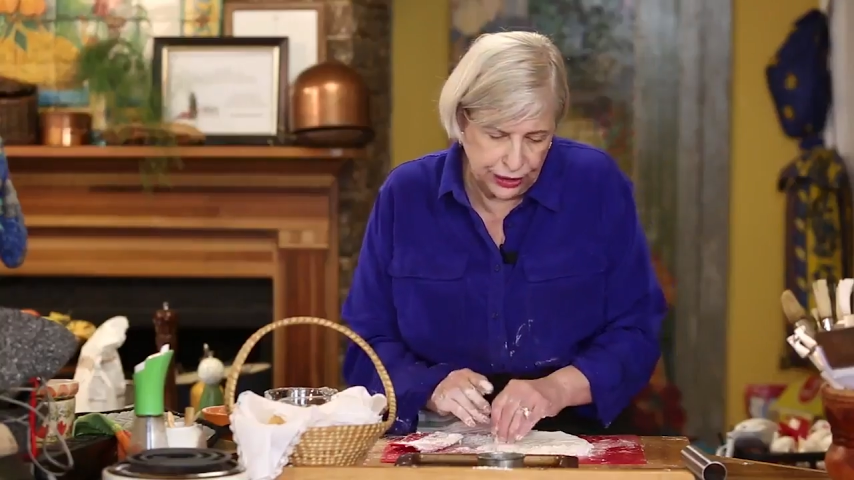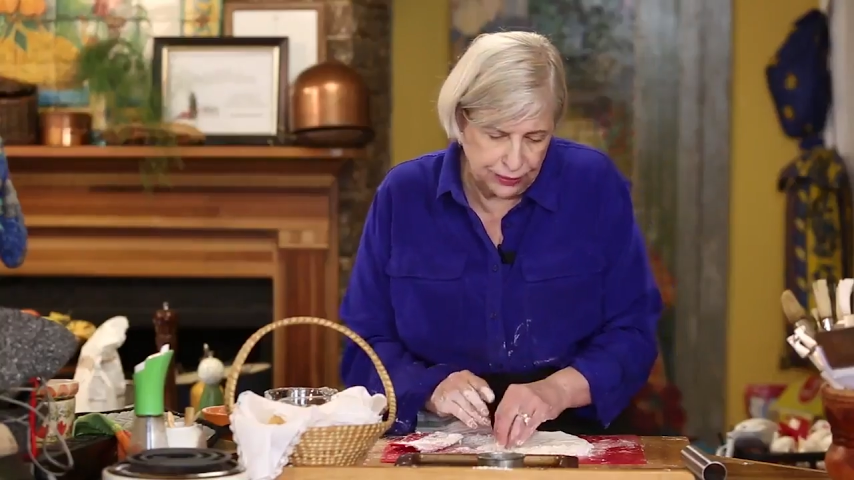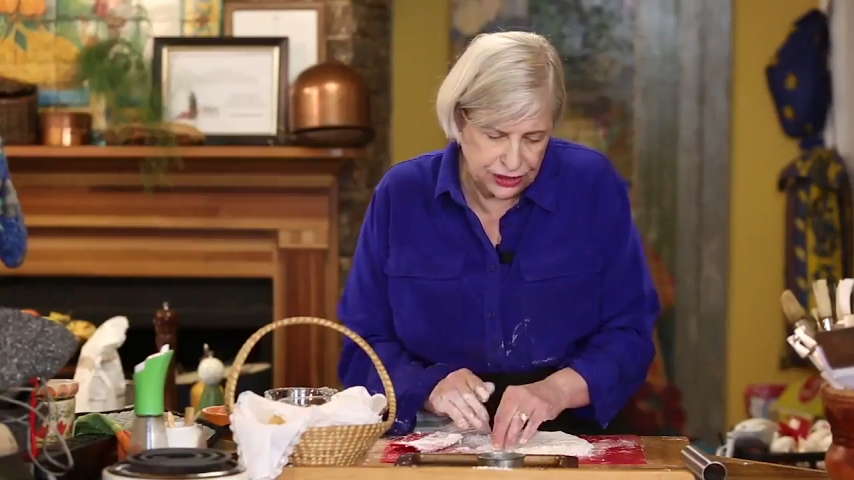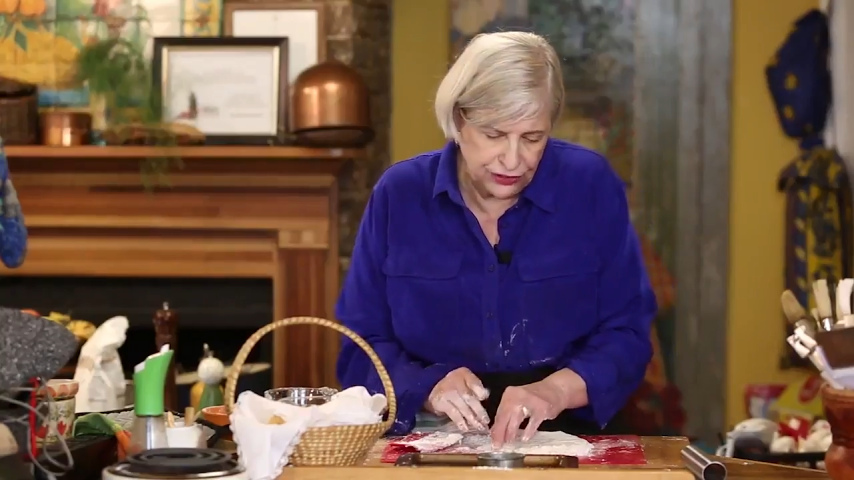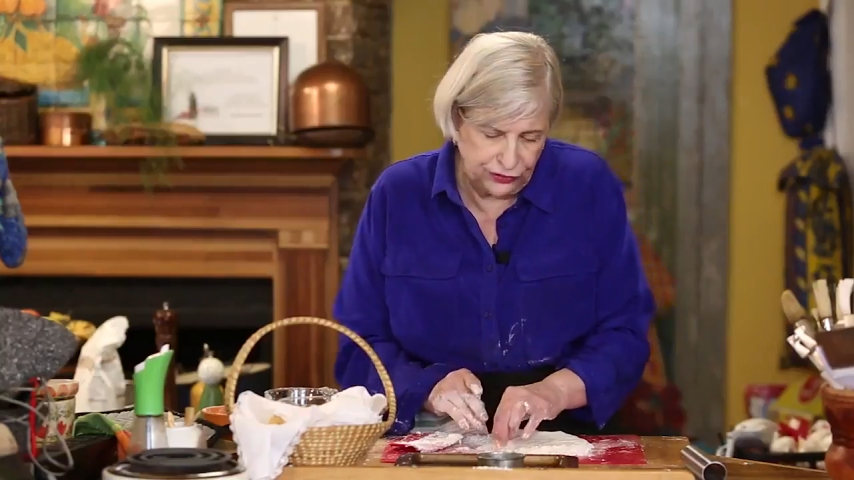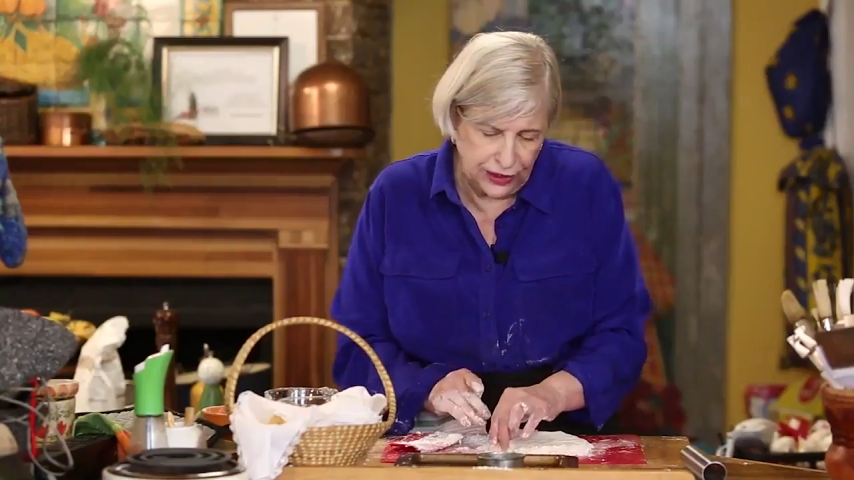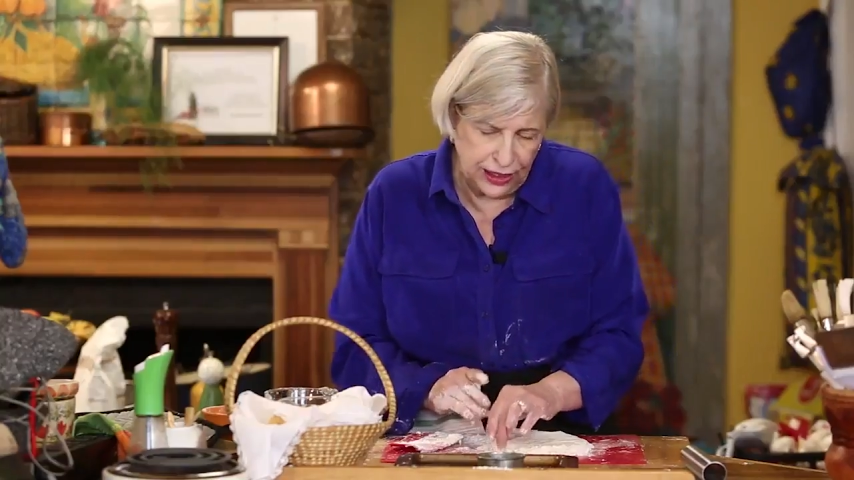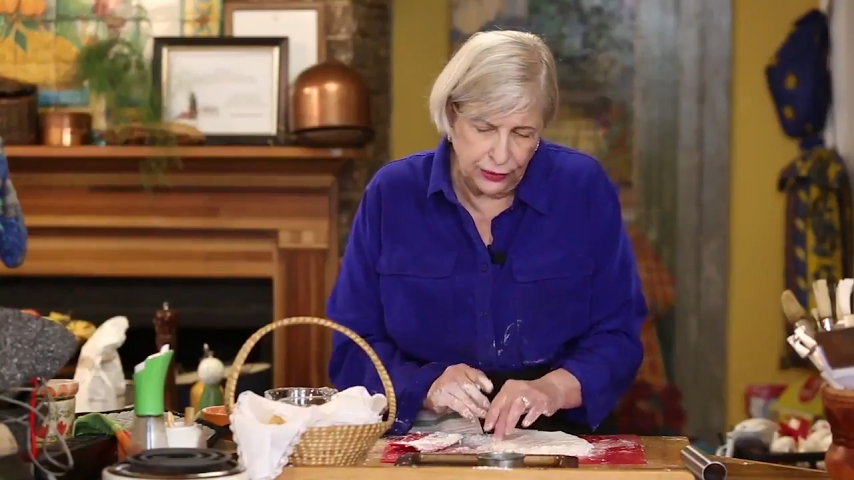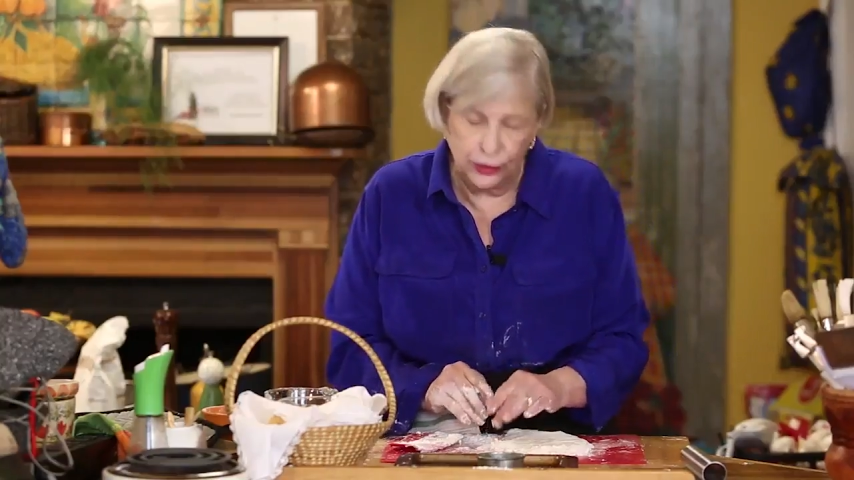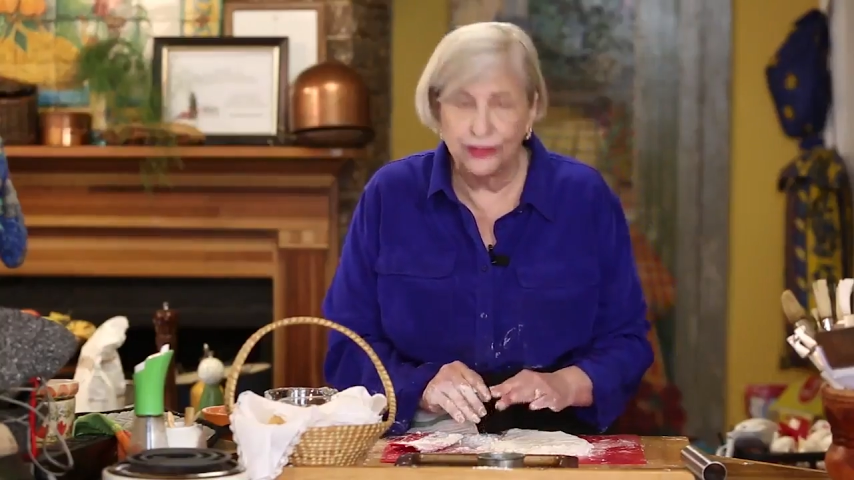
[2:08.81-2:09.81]
cups of
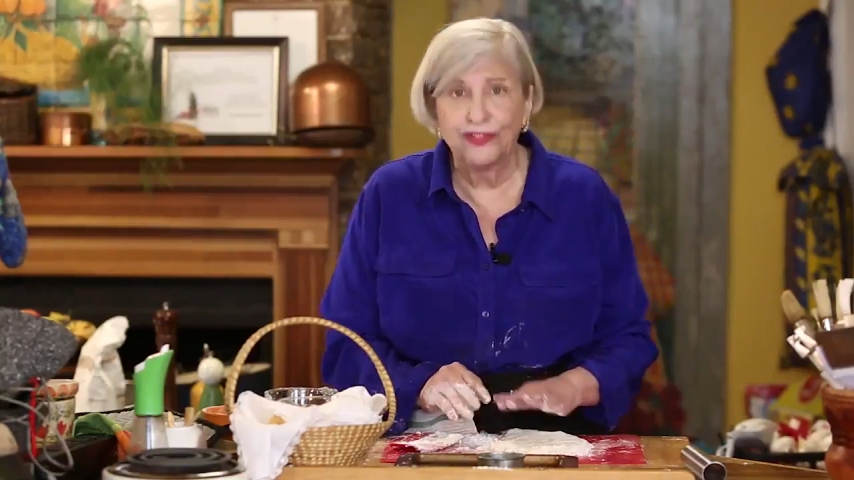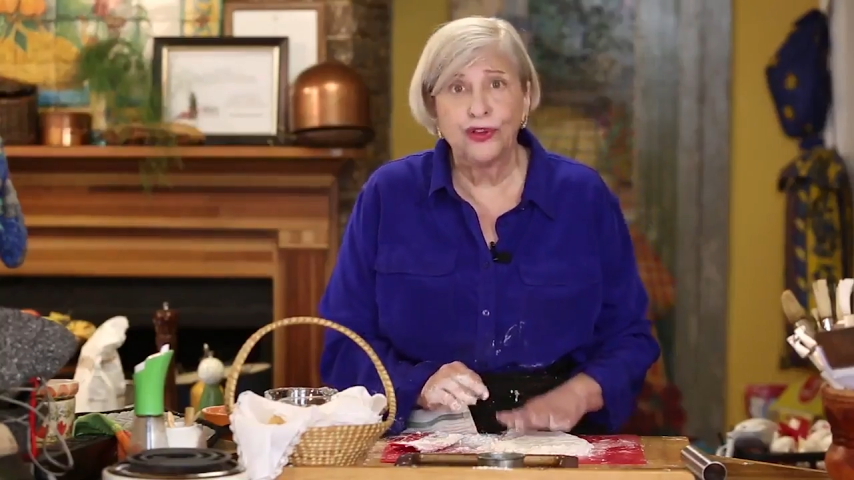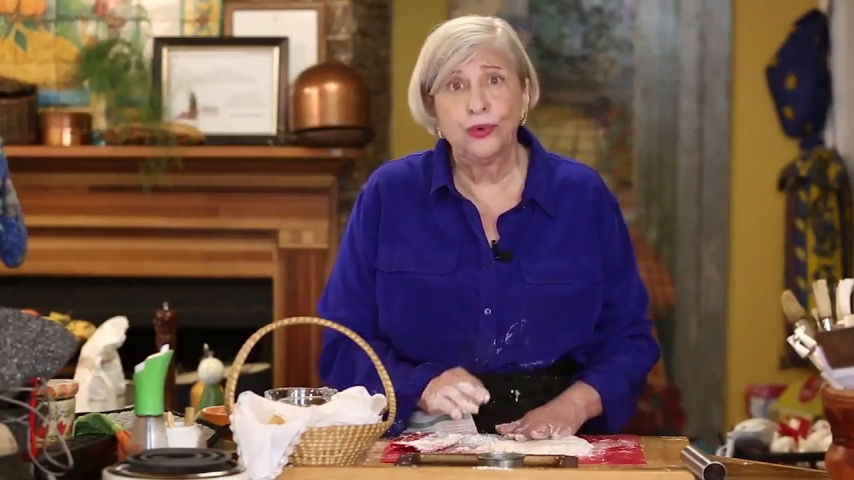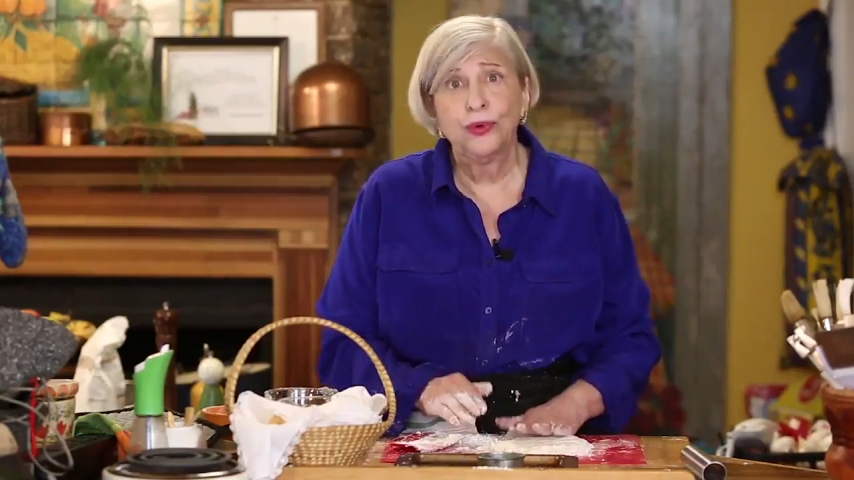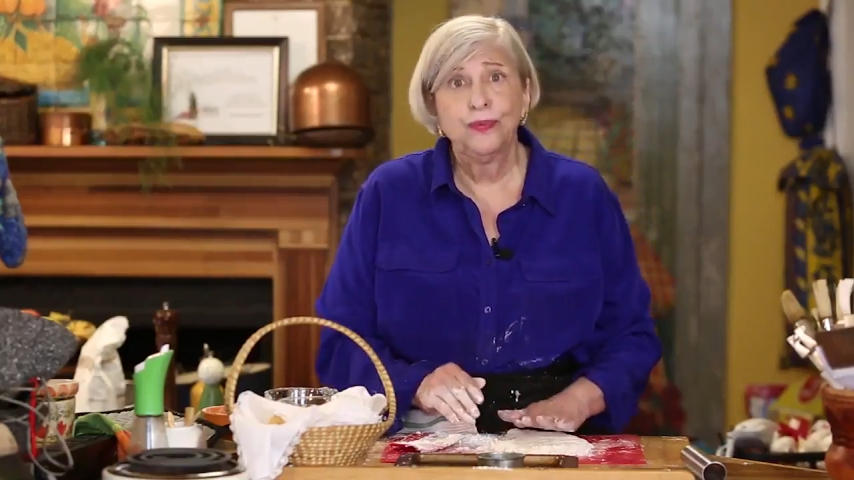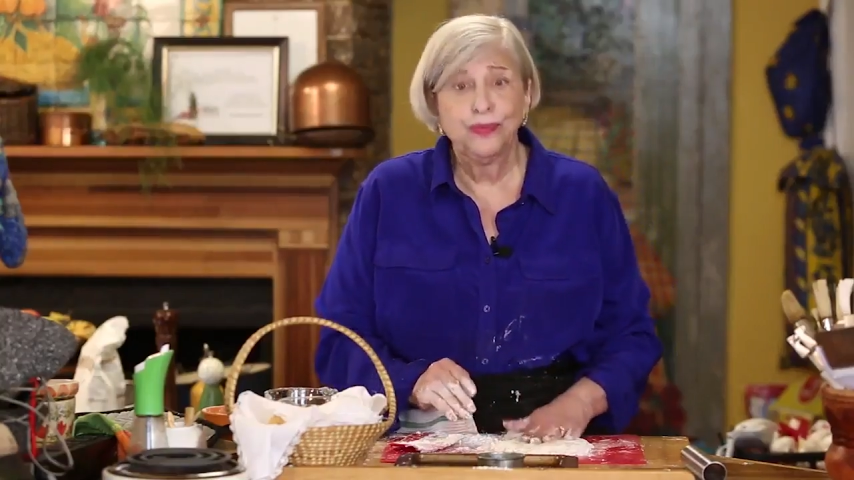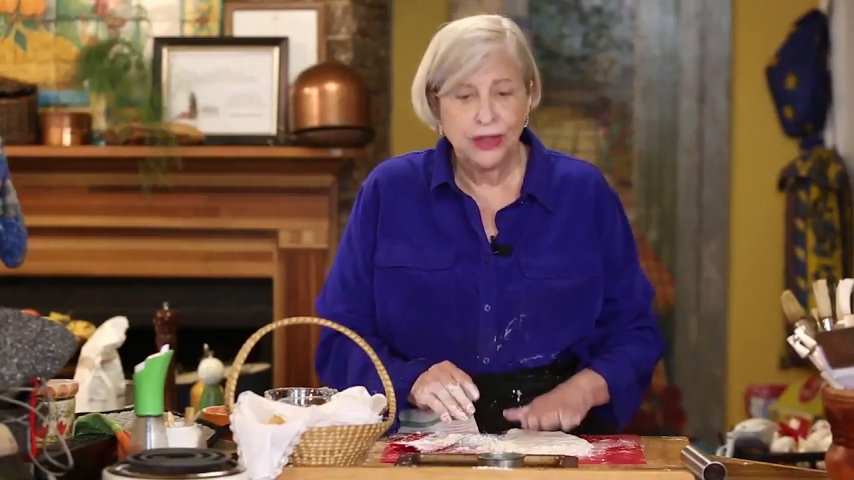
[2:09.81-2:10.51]
flour, if you